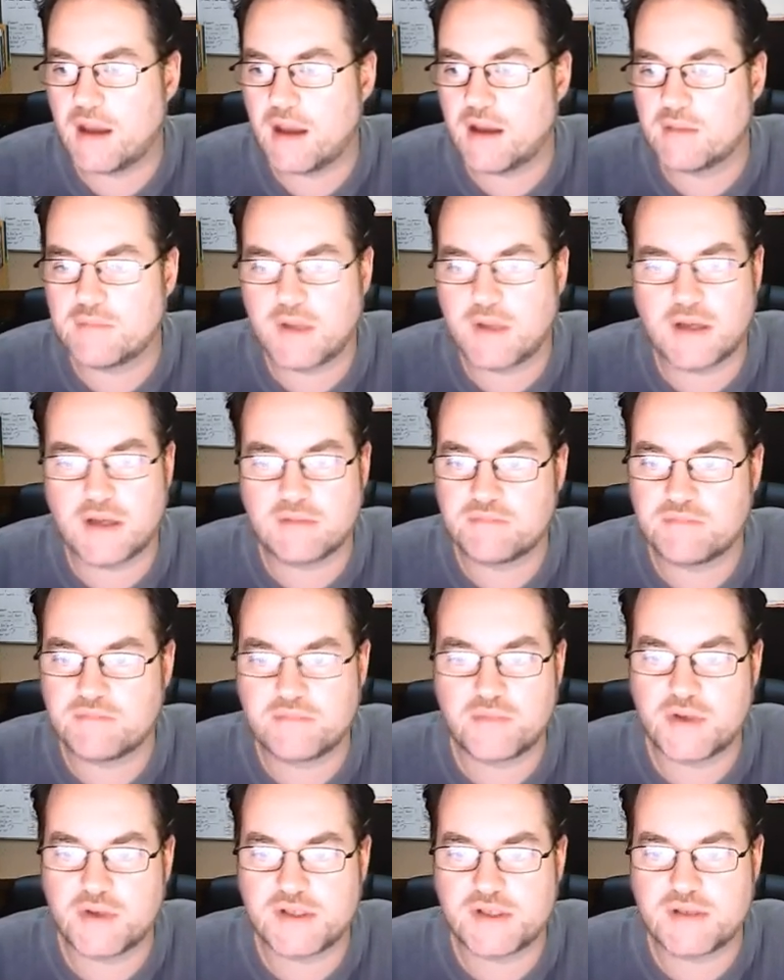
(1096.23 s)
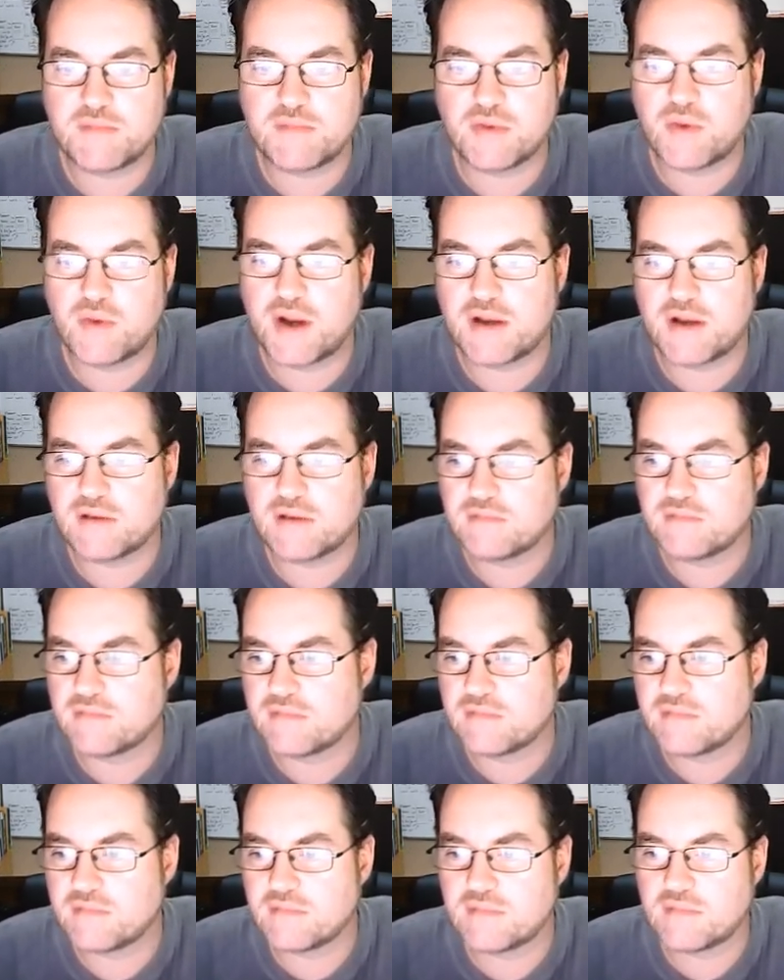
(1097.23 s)
and pretty simple way to,
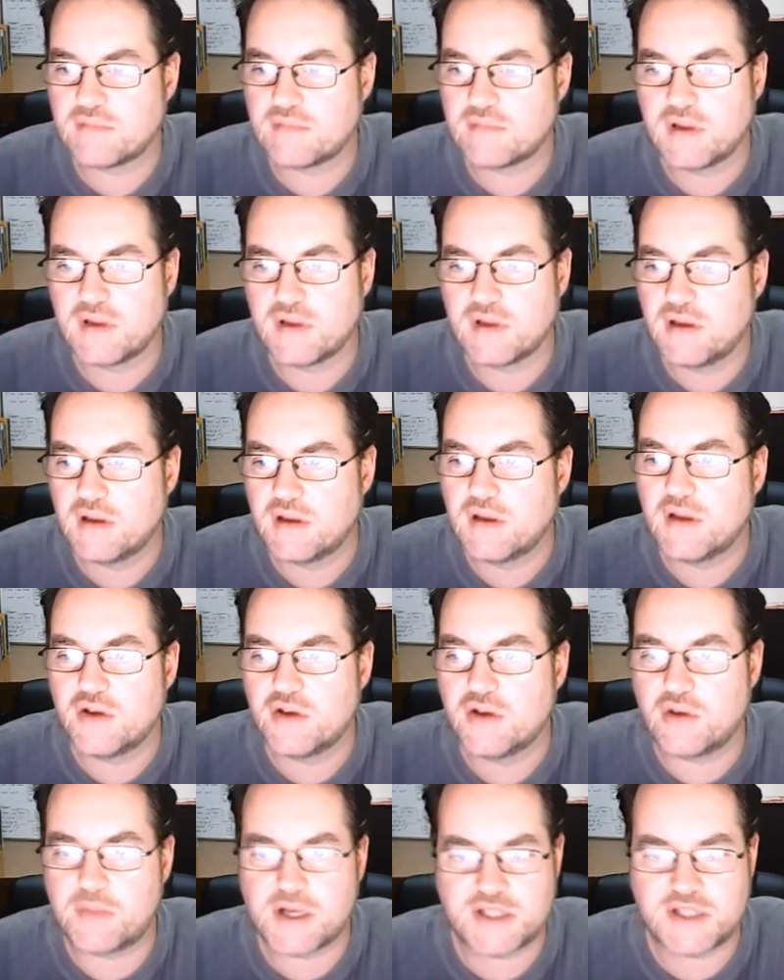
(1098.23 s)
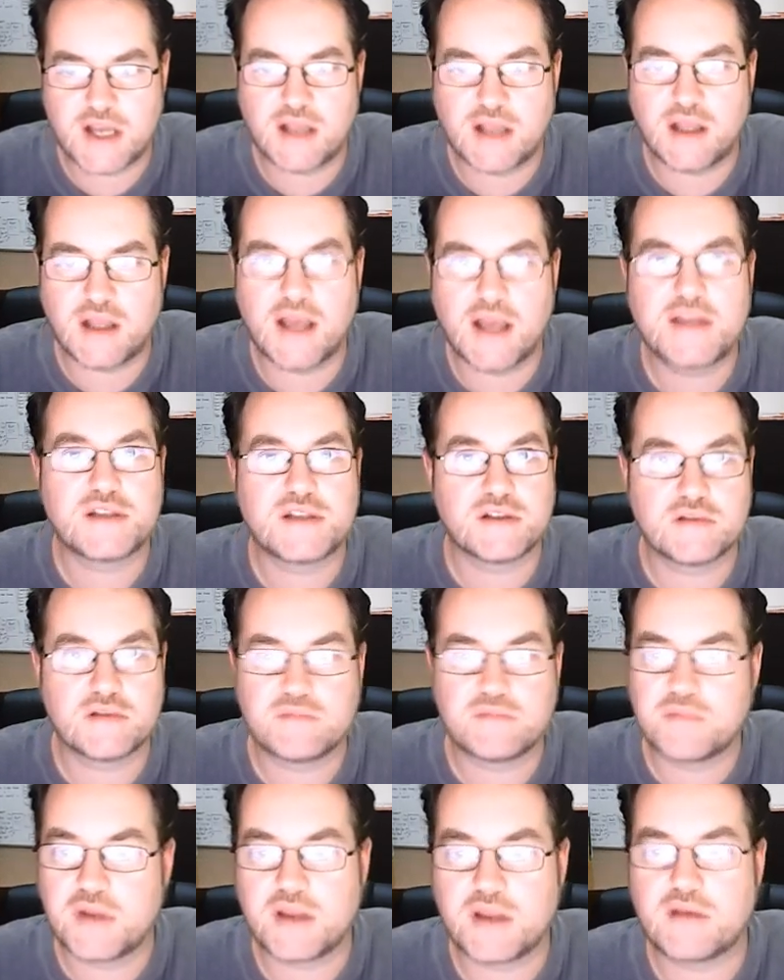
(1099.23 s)
not much outlay to
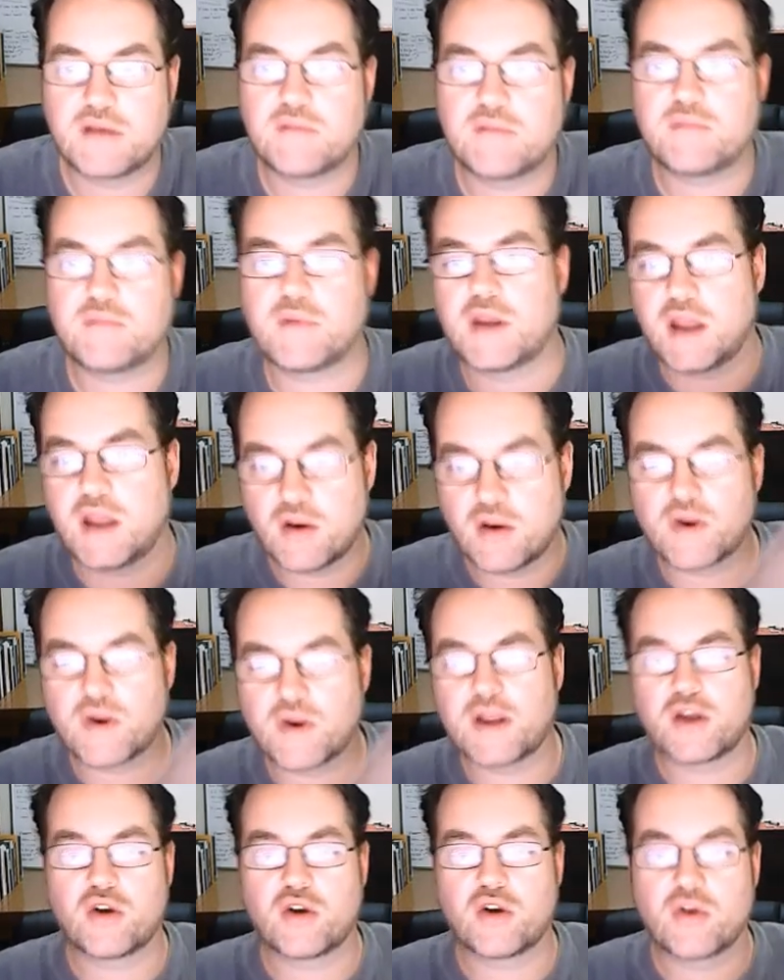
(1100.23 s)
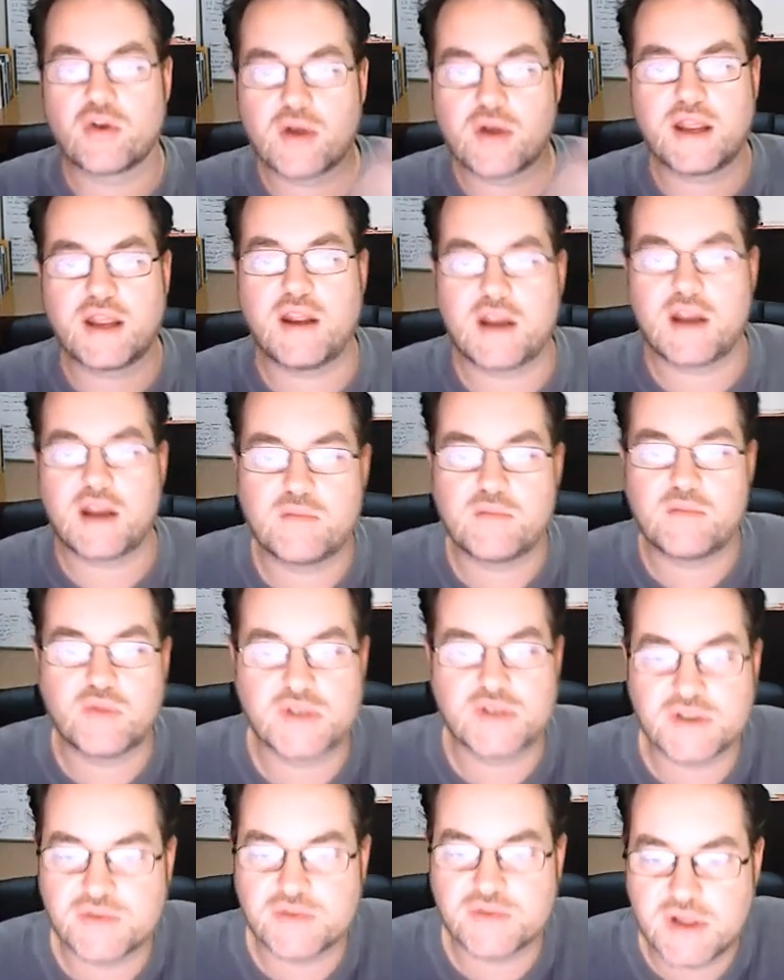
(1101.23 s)
get a reoccurring income, which
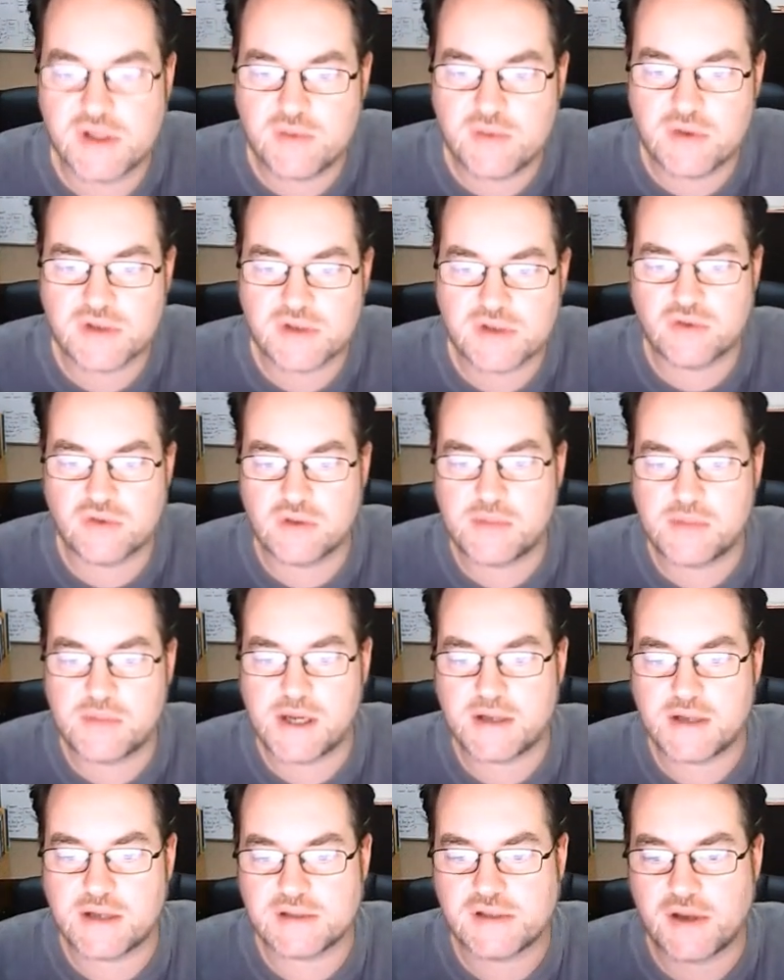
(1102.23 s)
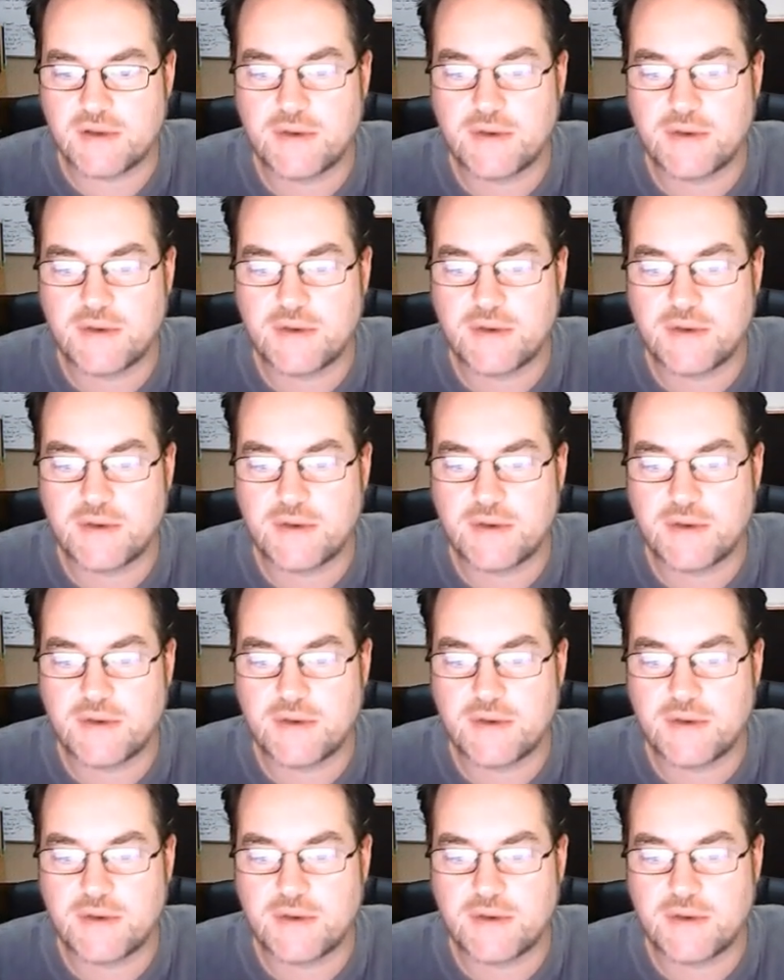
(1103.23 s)
is really what it's all about. So